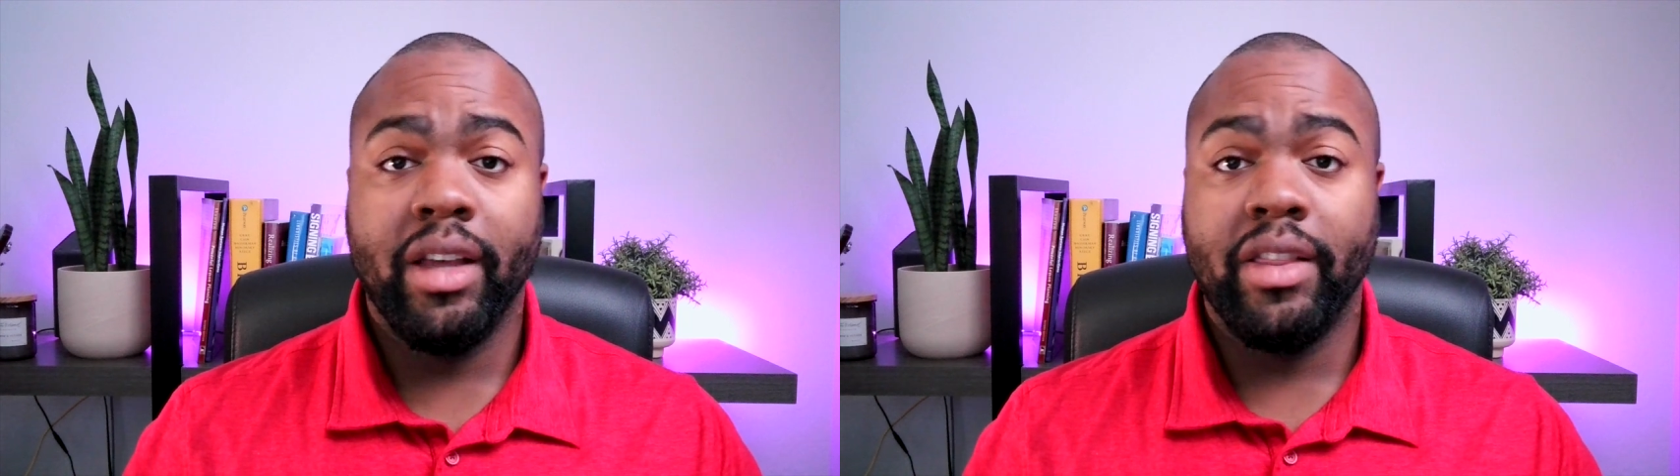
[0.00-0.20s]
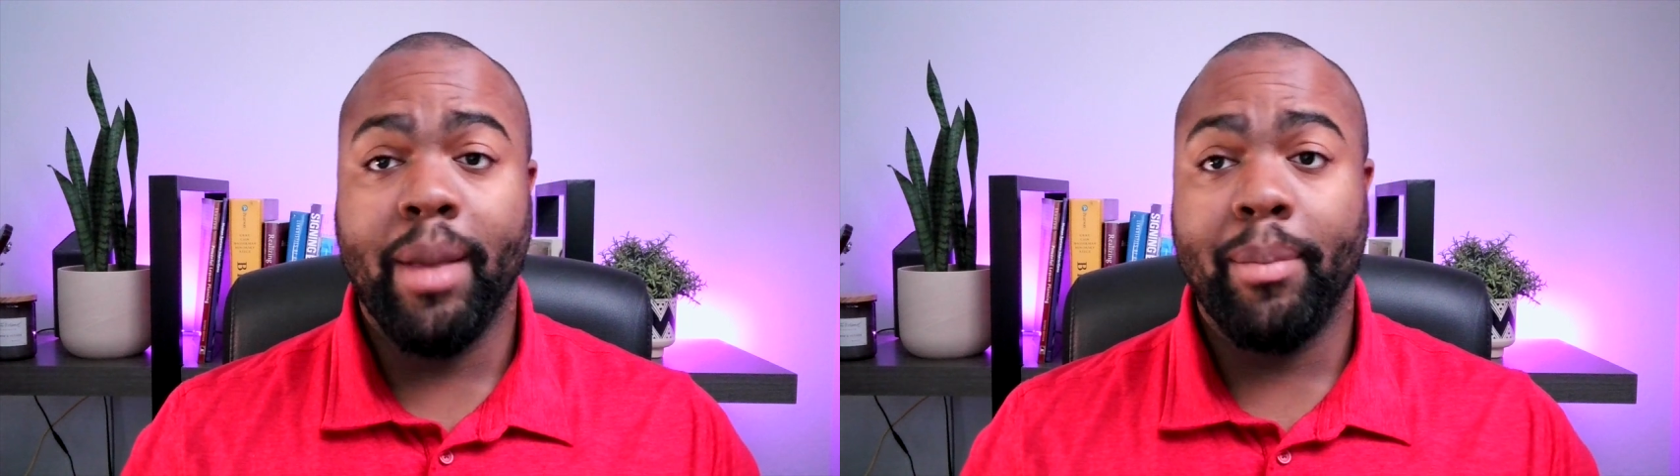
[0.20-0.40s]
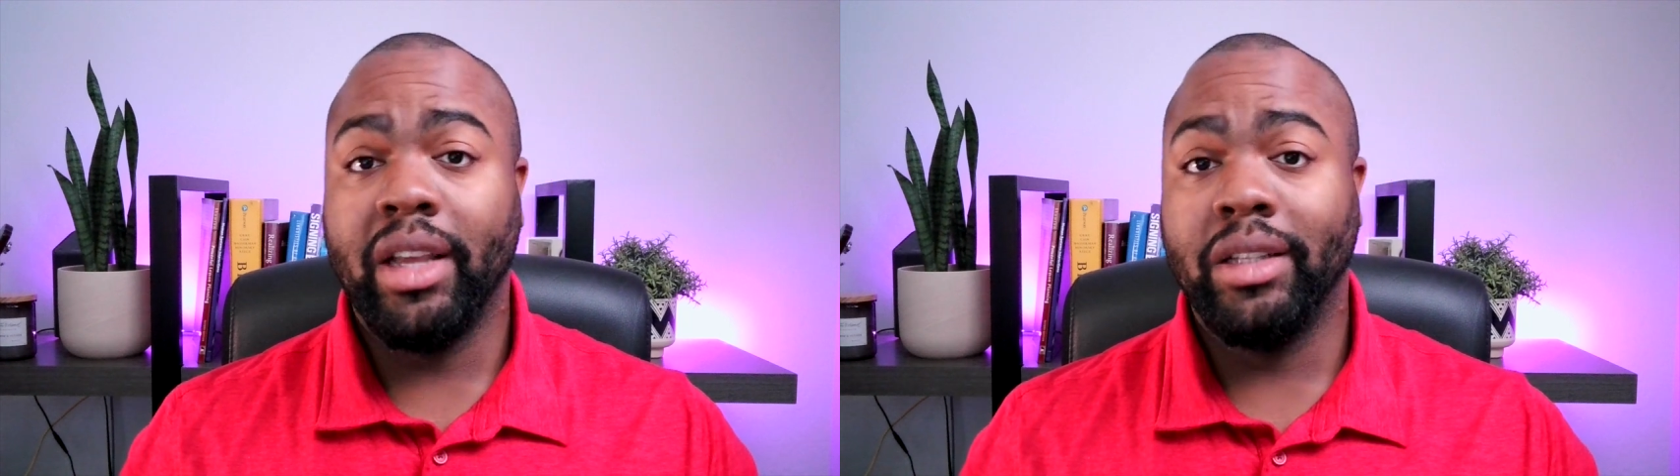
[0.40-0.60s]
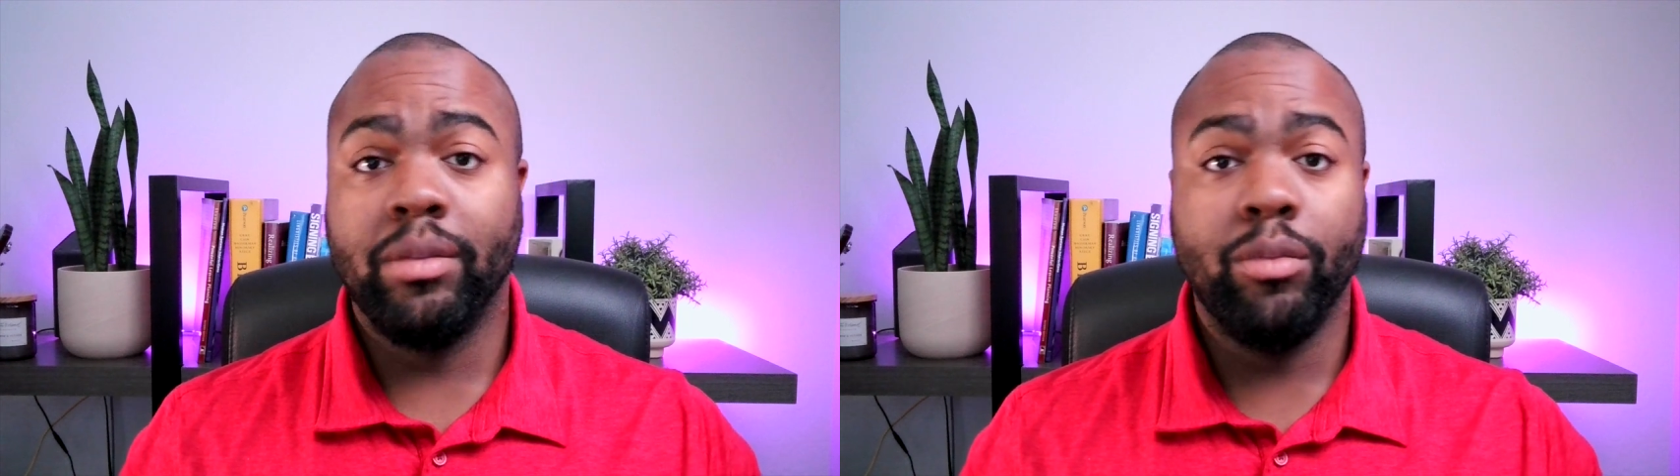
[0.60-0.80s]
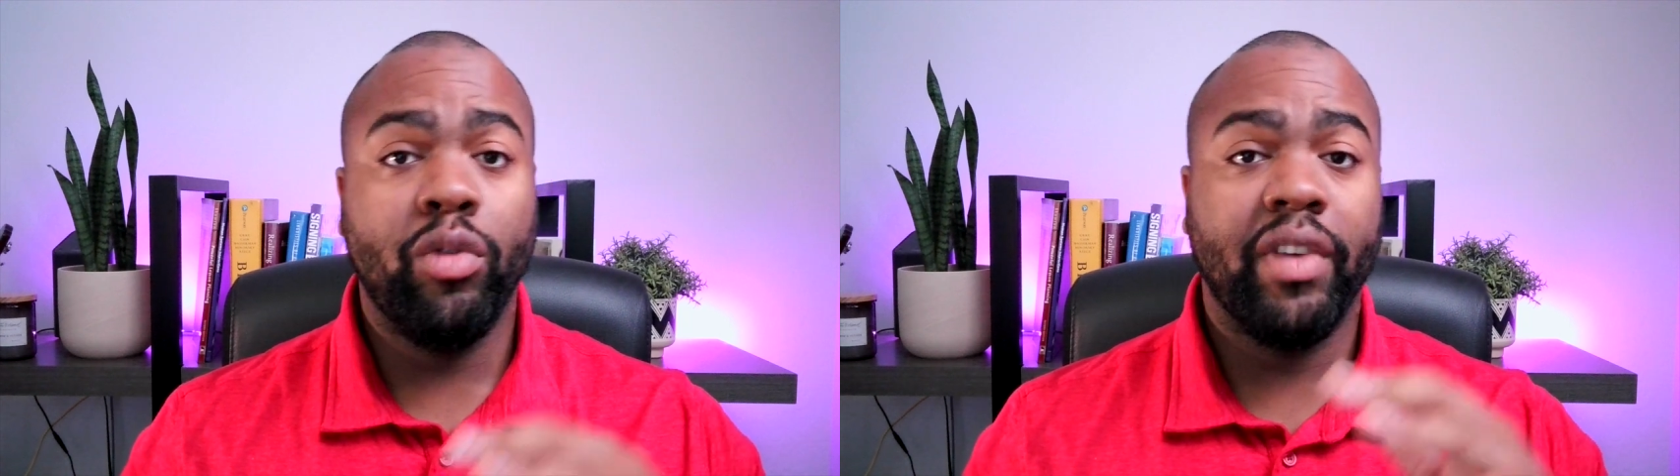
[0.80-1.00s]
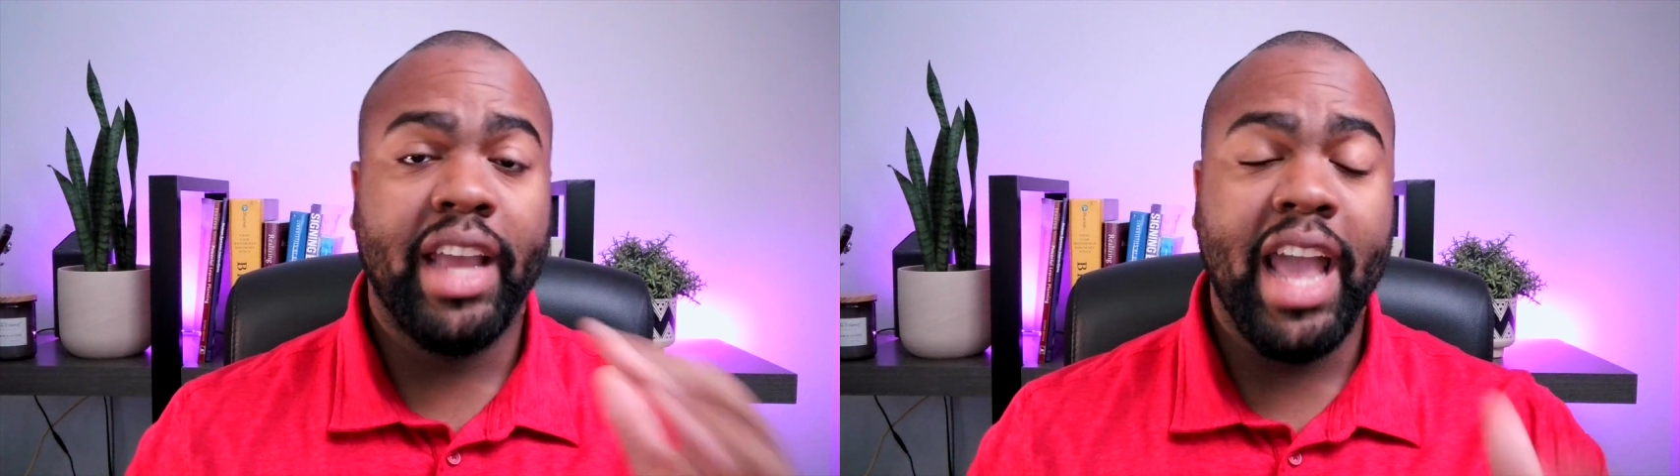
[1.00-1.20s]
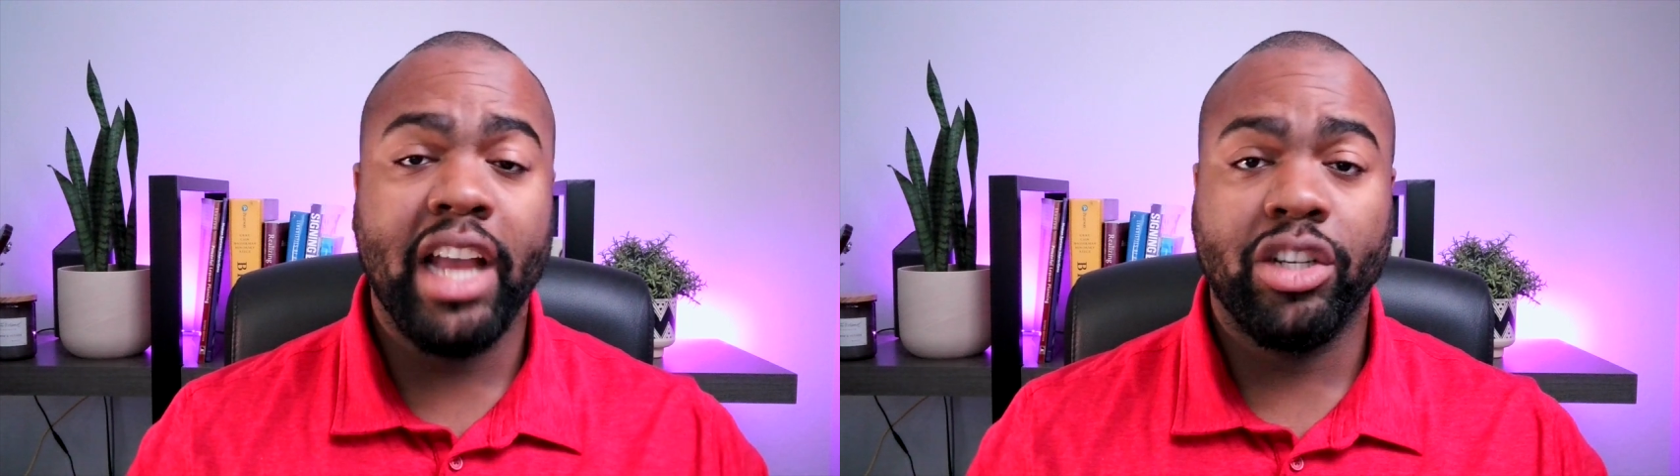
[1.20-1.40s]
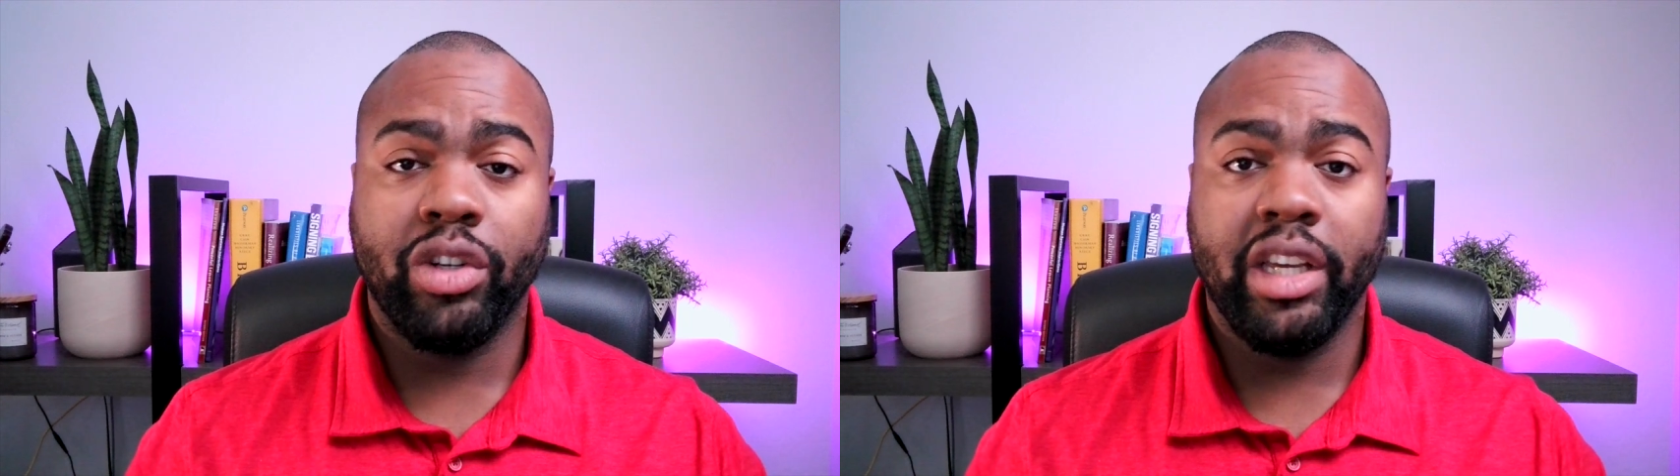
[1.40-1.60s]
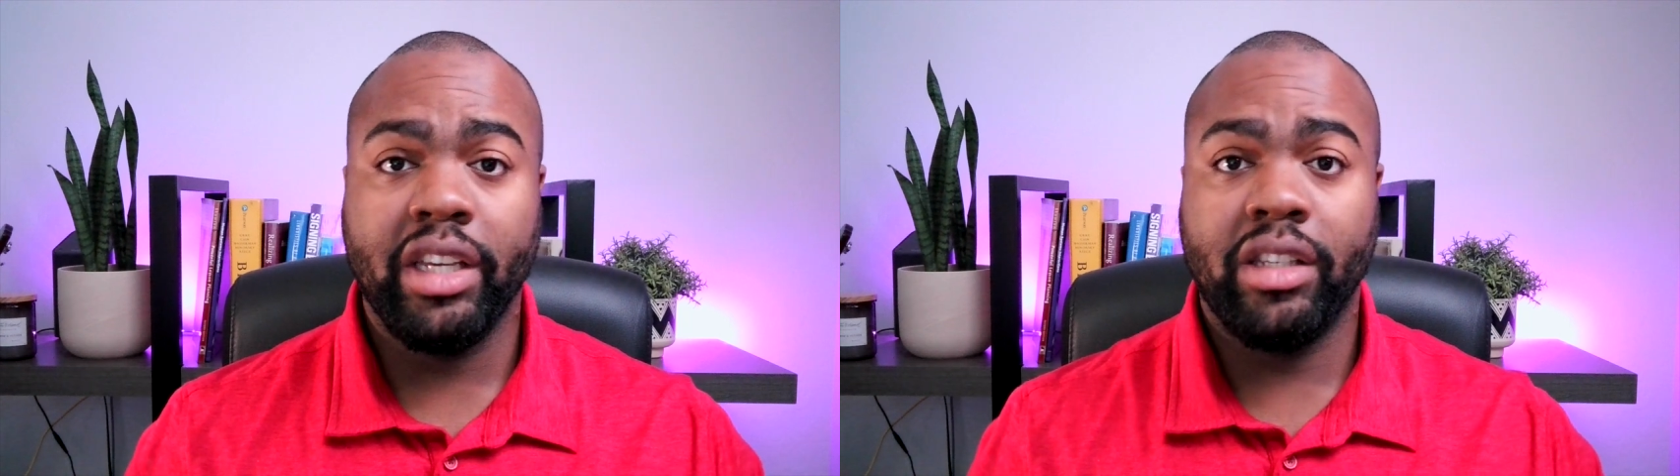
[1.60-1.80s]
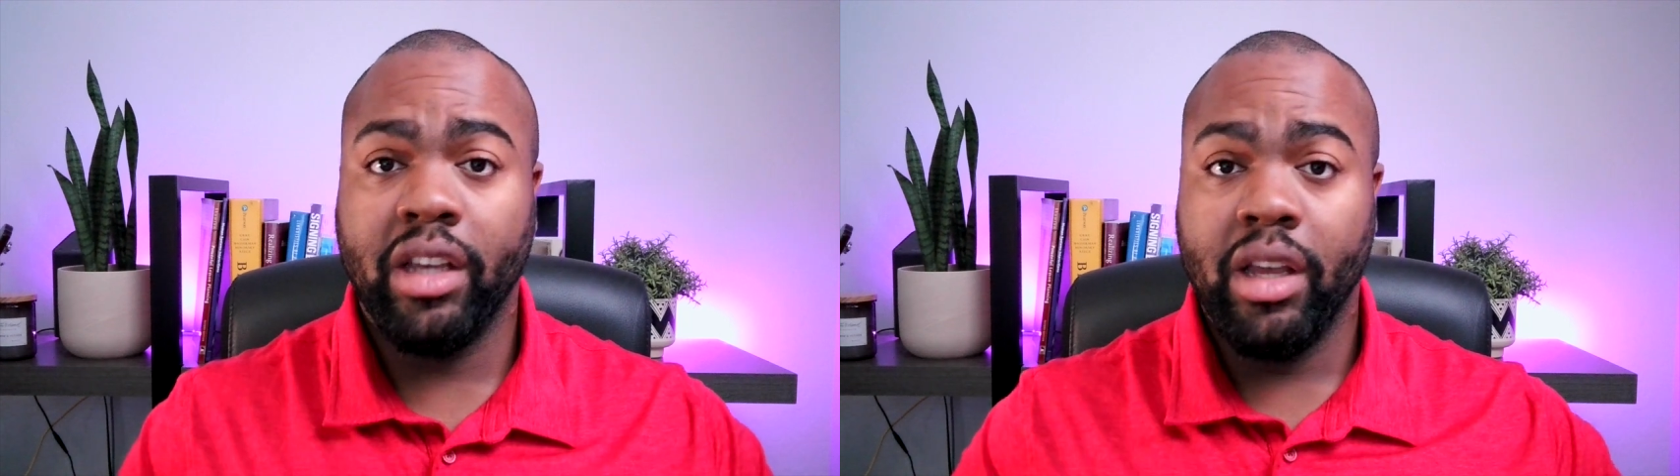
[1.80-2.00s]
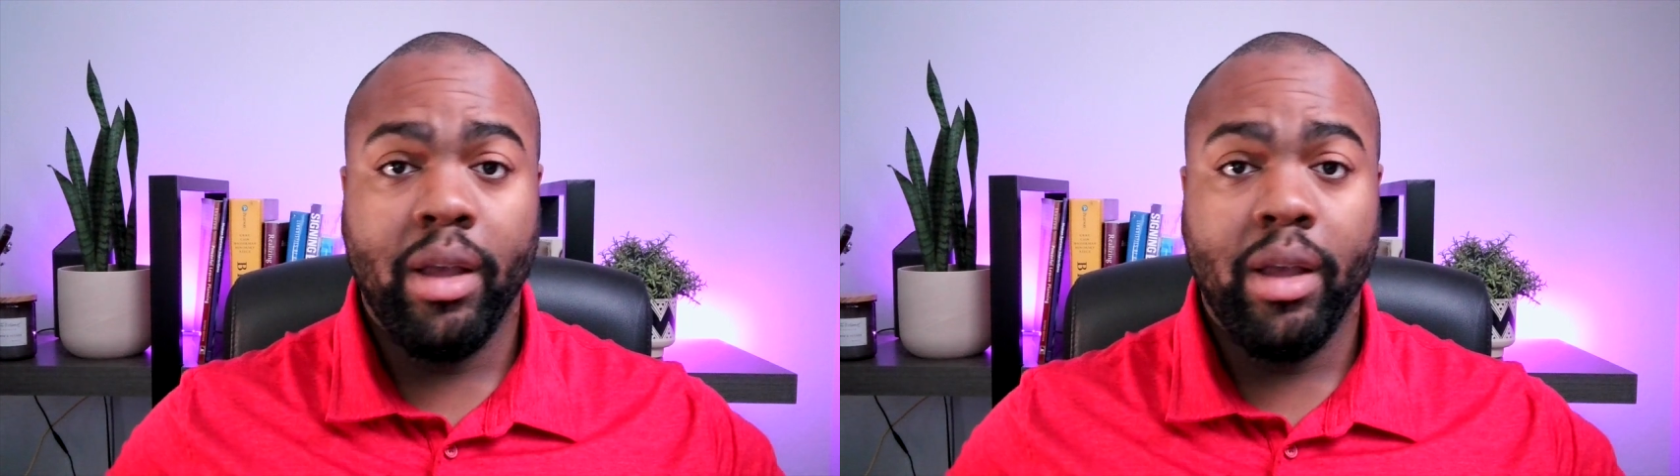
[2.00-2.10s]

that means moving casualties,